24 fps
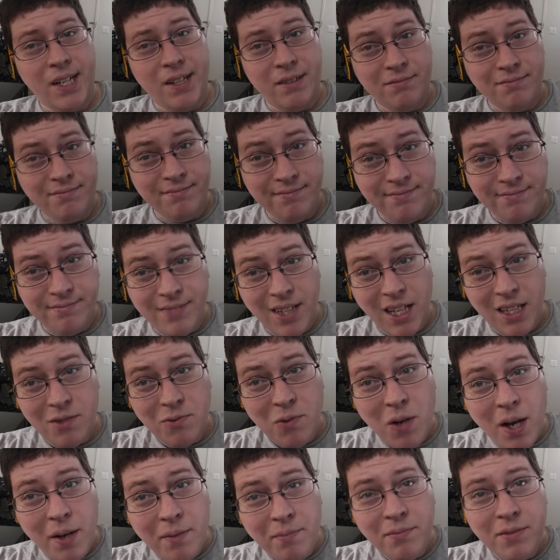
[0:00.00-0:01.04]
you know,
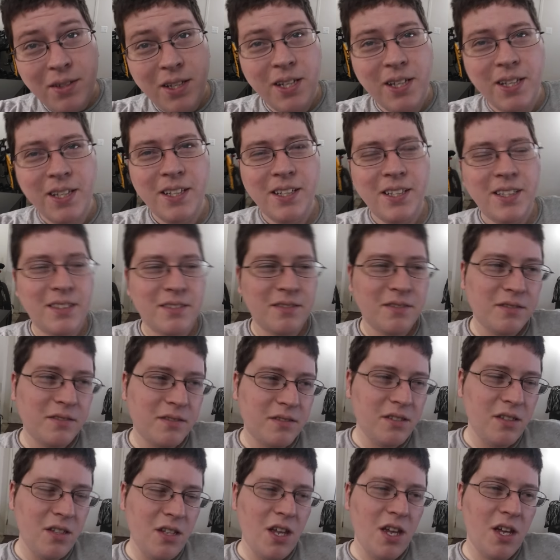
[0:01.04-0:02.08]
that's why.
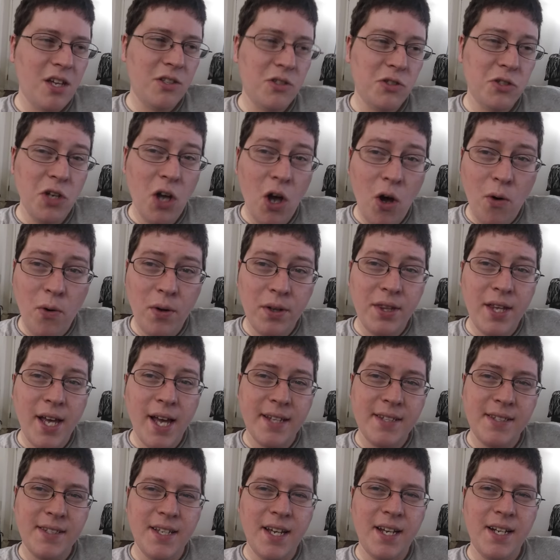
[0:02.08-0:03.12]

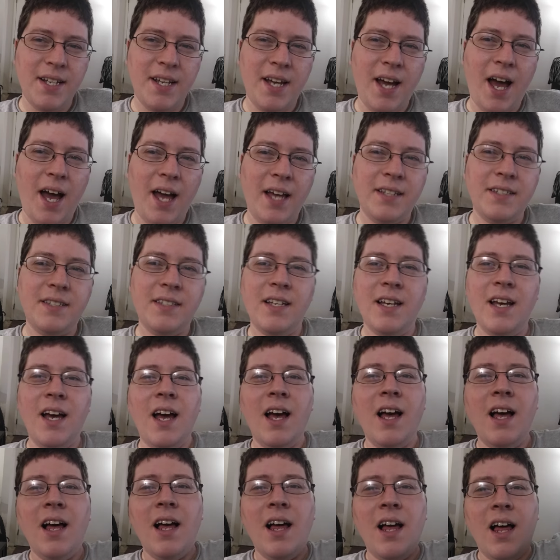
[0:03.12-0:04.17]
So with that said,
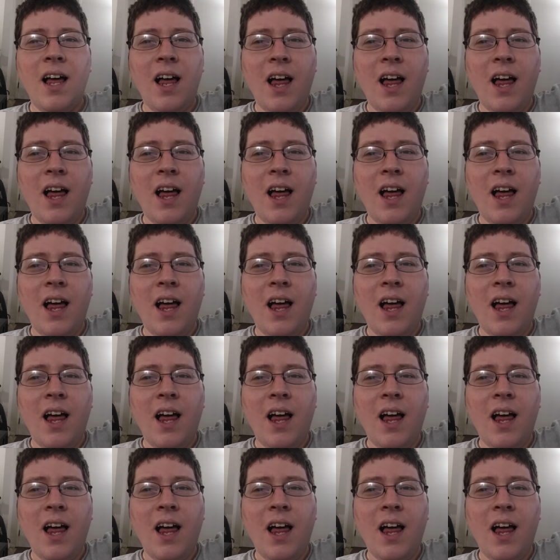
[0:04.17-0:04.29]
guys,